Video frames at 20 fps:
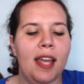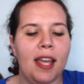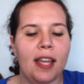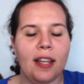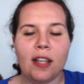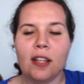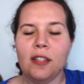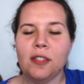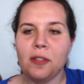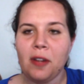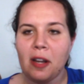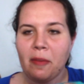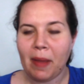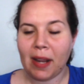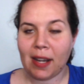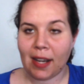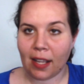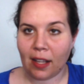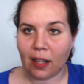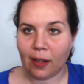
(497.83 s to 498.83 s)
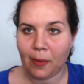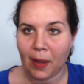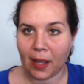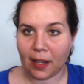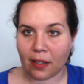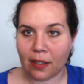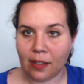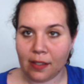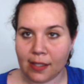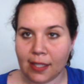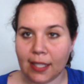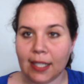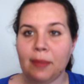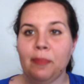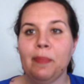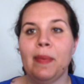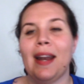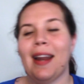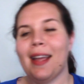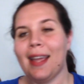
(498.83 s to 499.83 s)
It goes around my neck quite
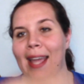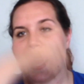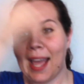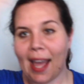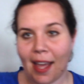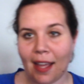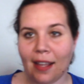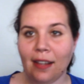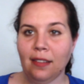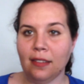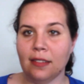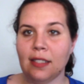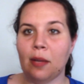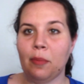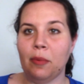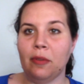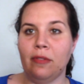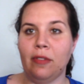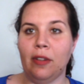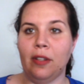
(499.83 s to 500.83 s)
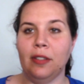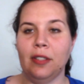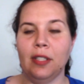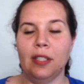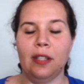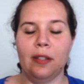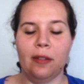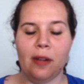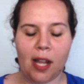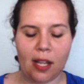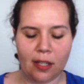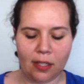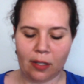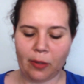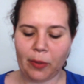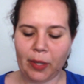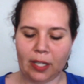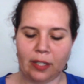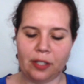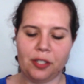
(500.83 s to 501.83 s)
loosely, but I can double fold it around. I'll
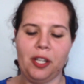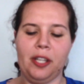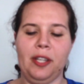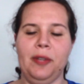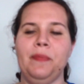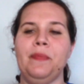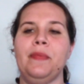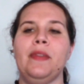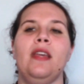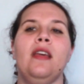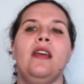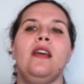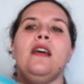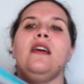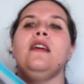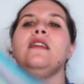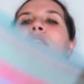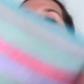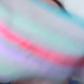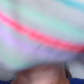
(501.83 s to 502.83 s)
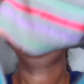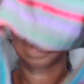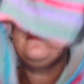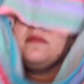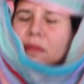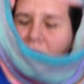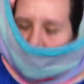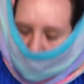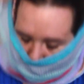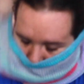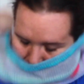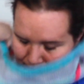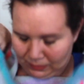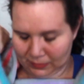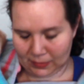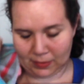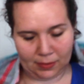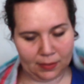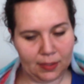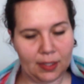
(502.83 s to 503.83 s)
quickly show you. So
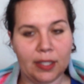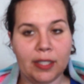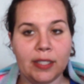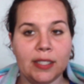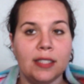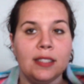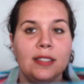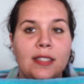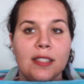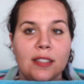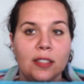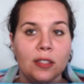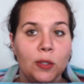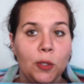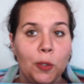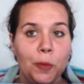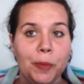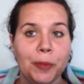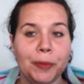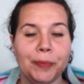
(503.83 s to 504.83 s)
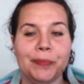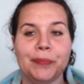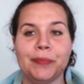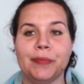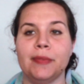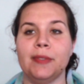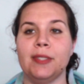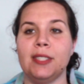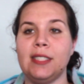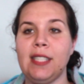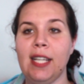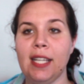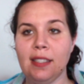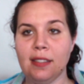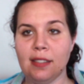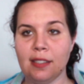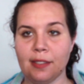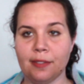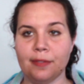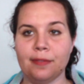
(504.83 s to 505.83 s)
this is its normal
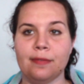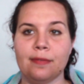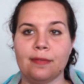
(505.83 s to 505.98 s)
state.